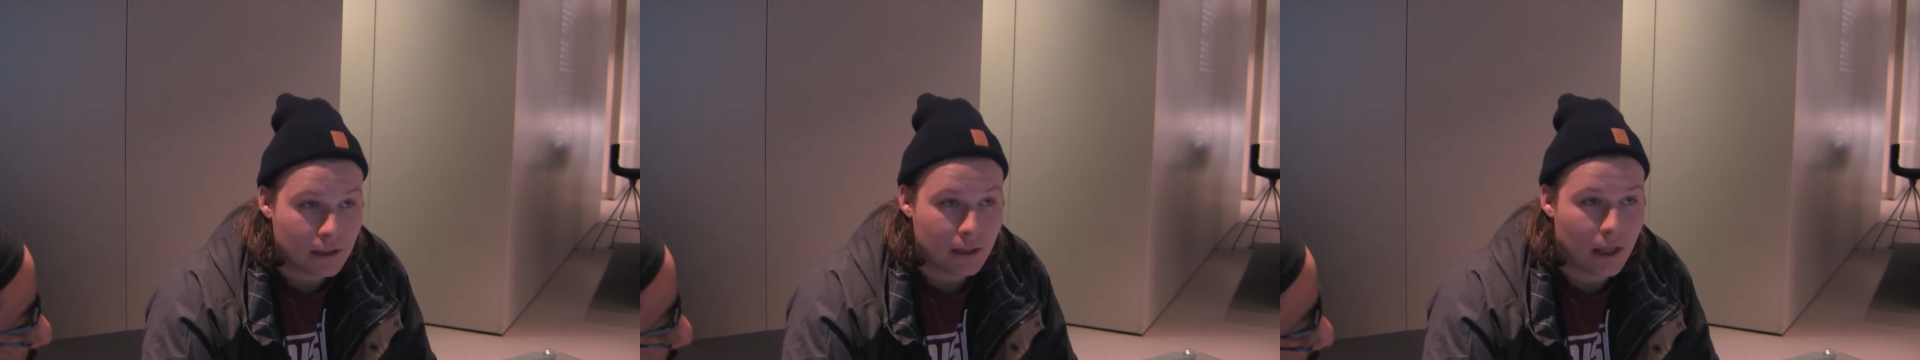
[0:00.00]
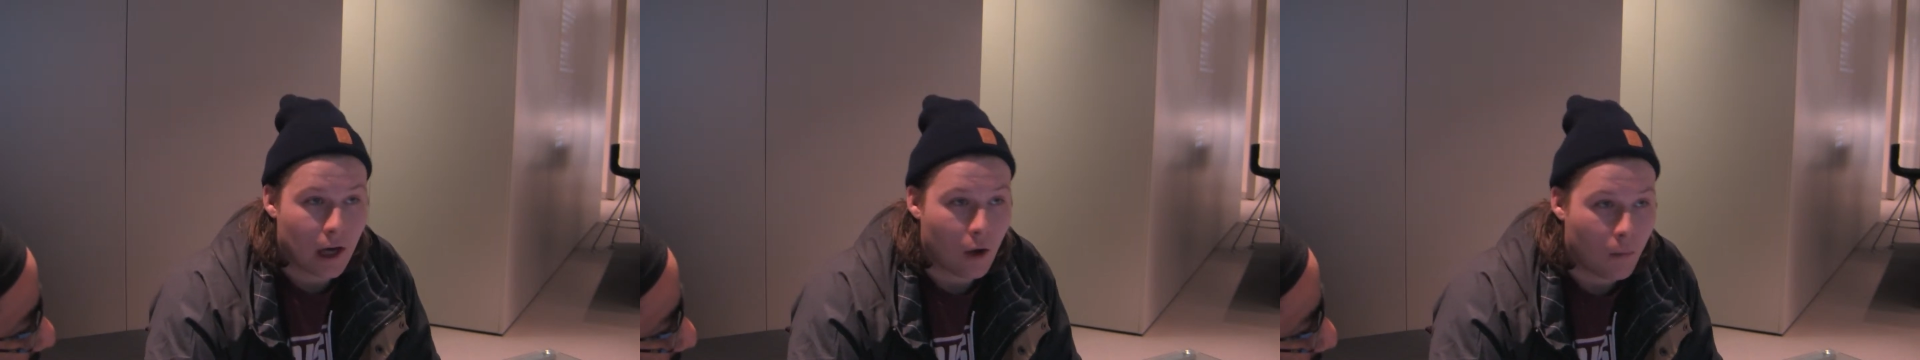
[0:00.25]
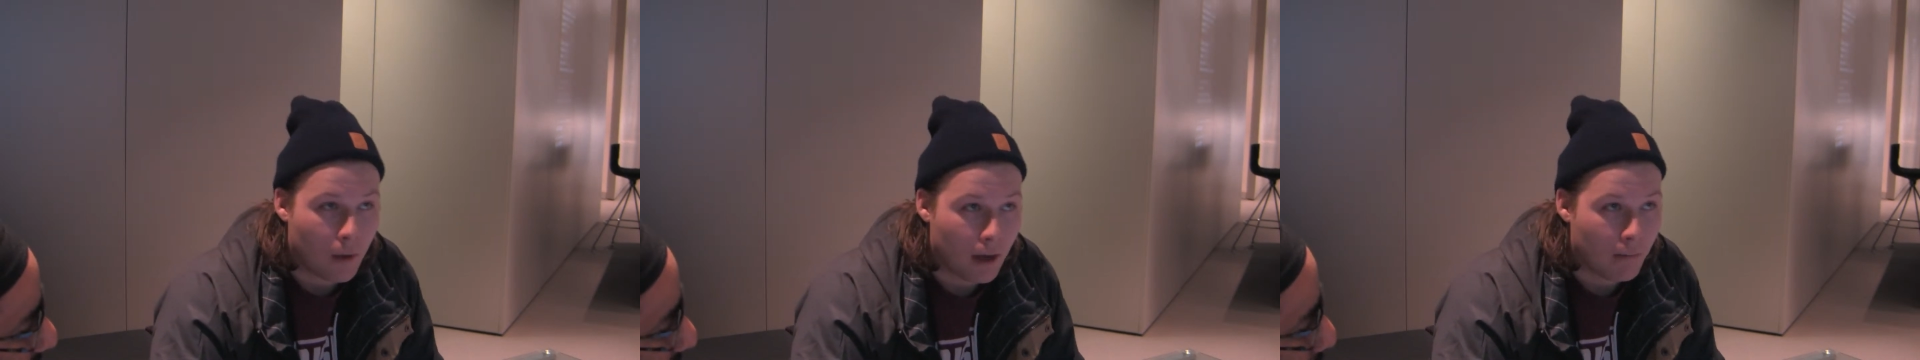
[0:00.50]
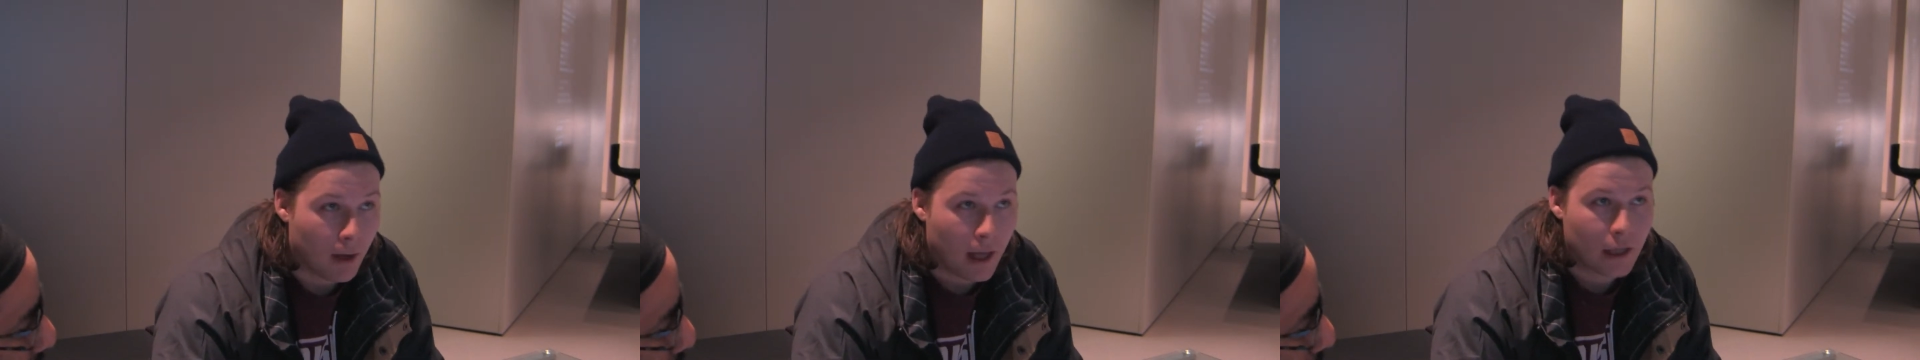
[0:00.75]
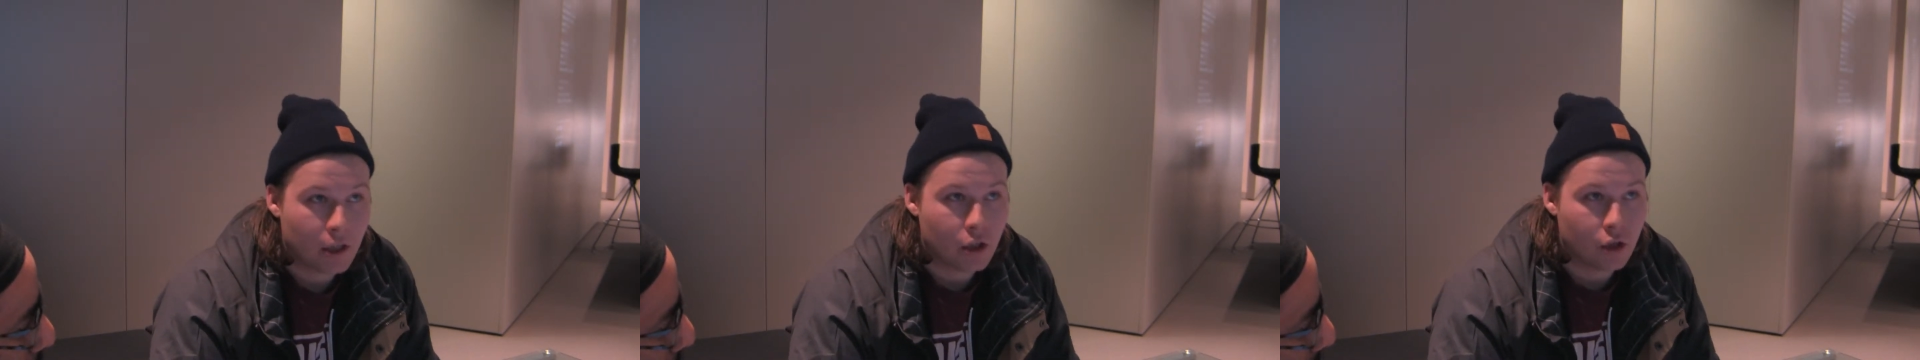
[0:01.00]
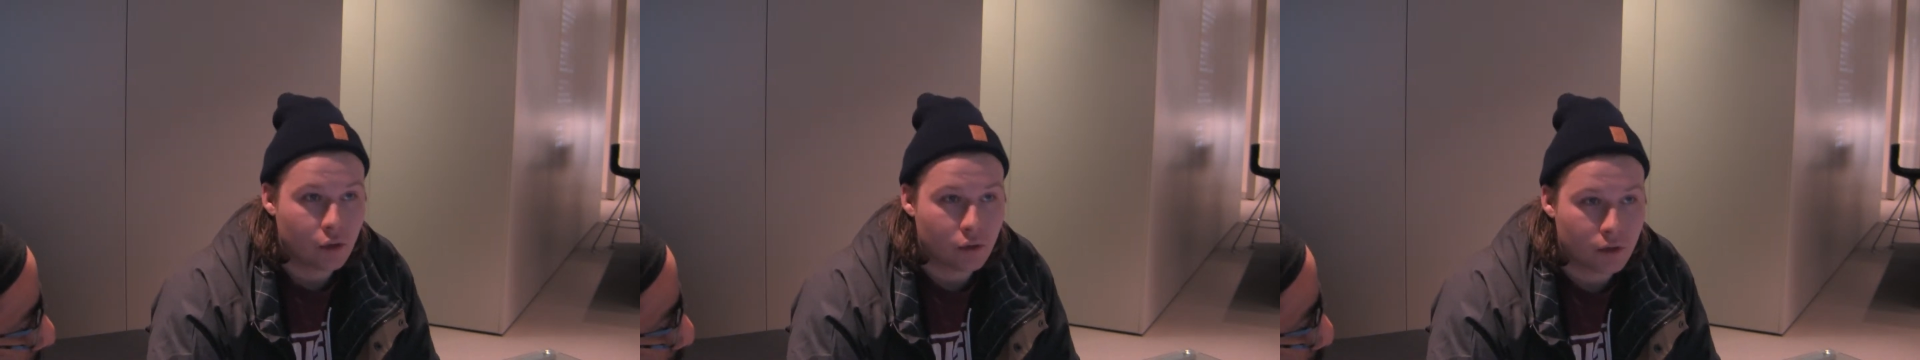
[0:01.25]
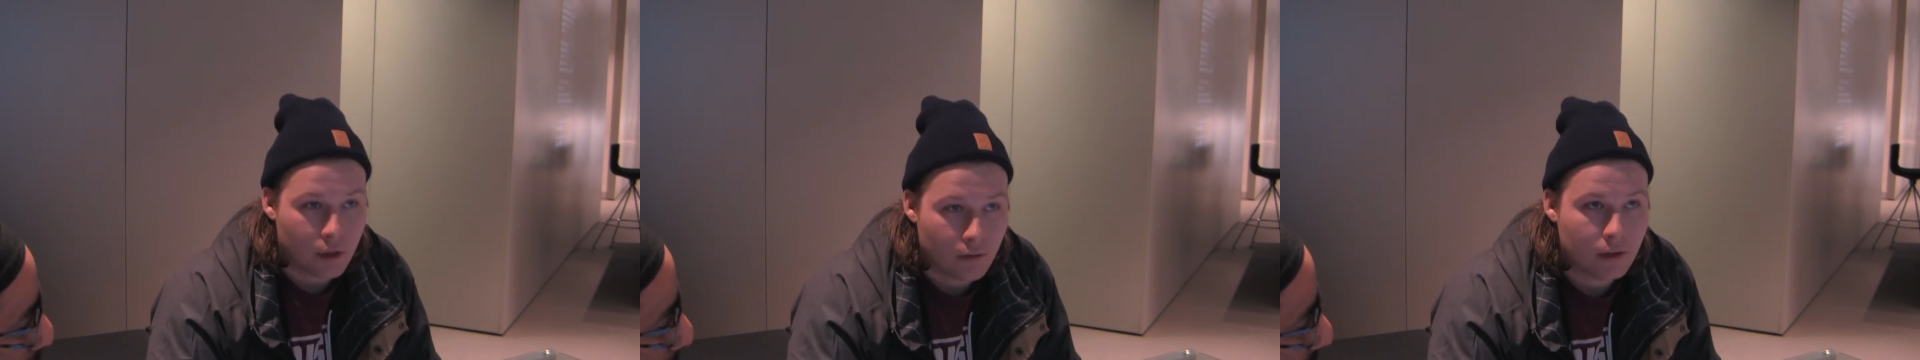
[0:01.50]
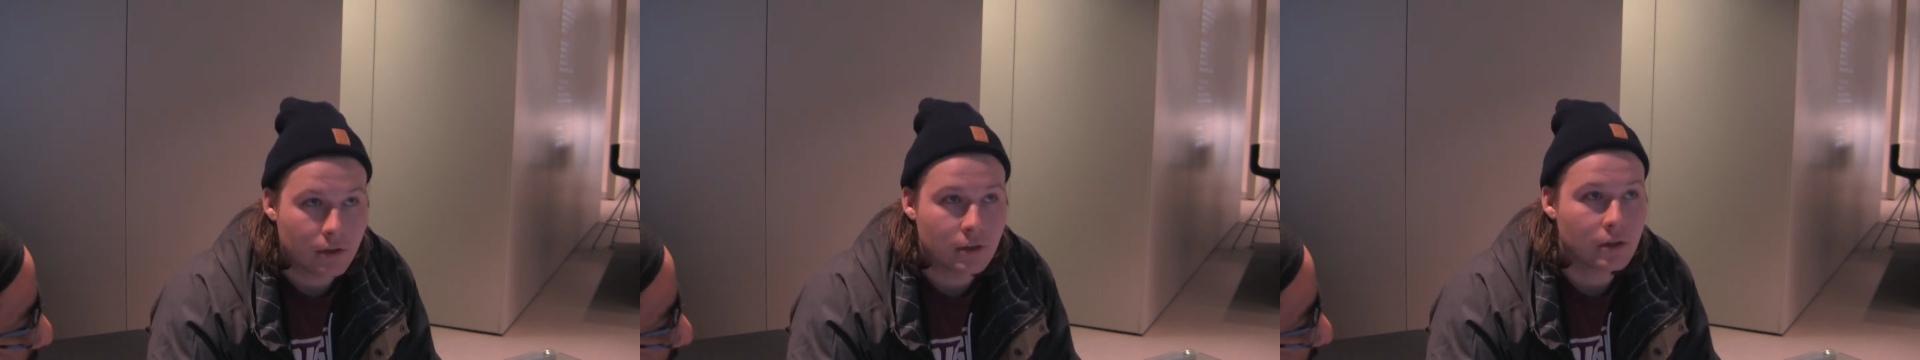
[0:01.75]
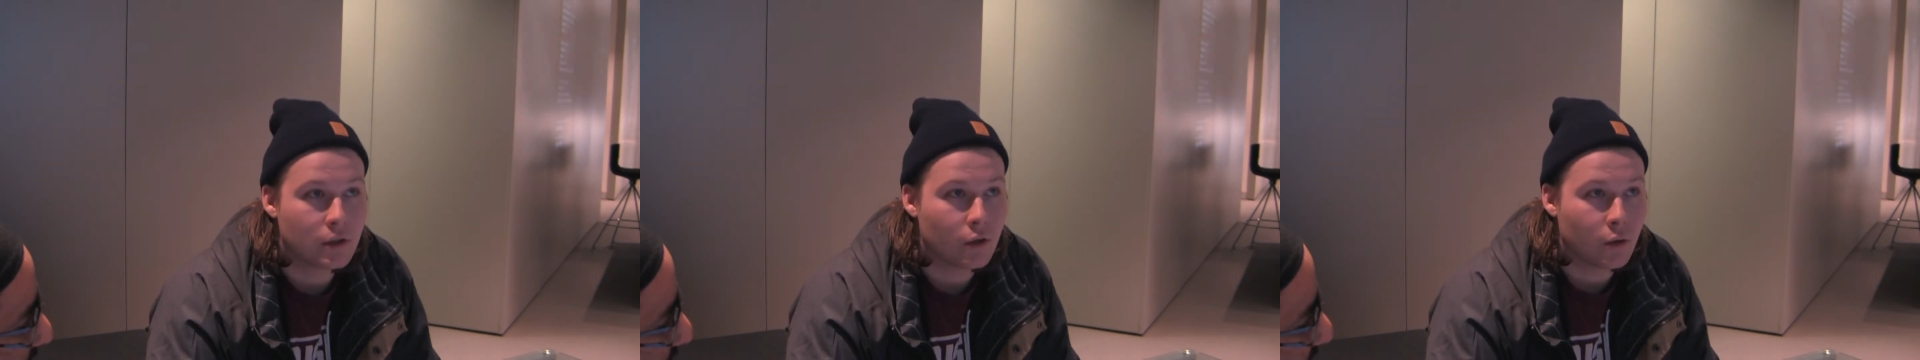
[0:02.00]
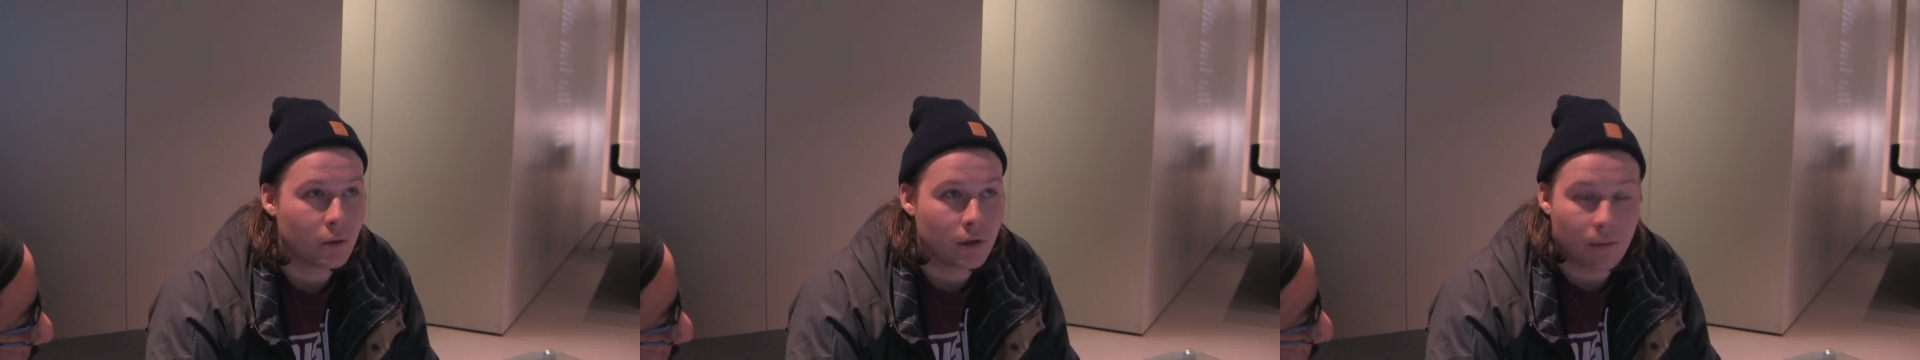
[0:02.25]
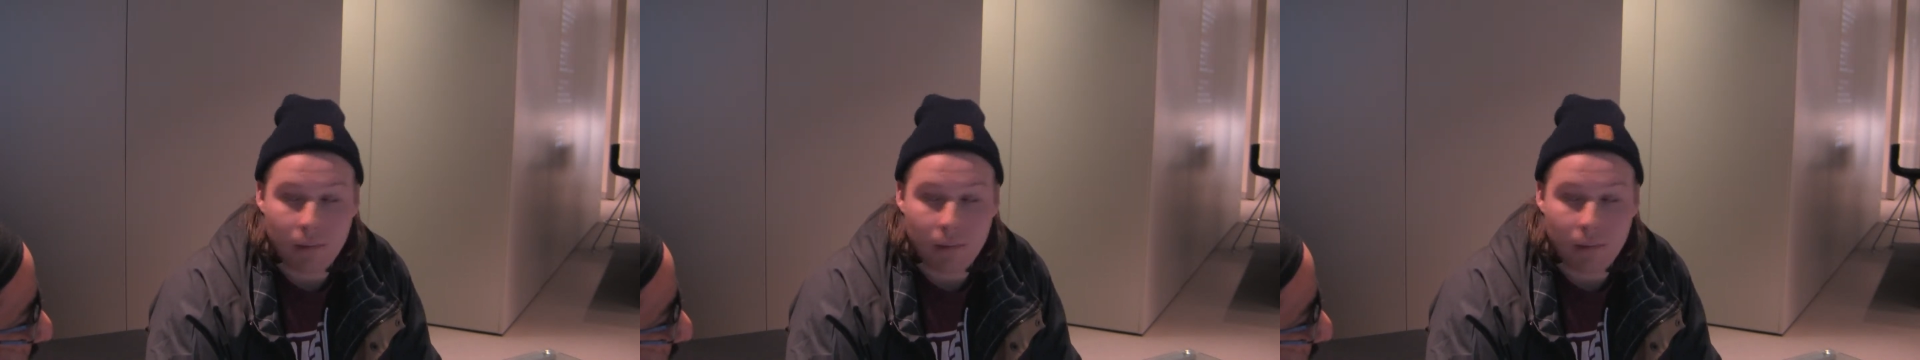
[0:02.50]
see how my black Q7 look with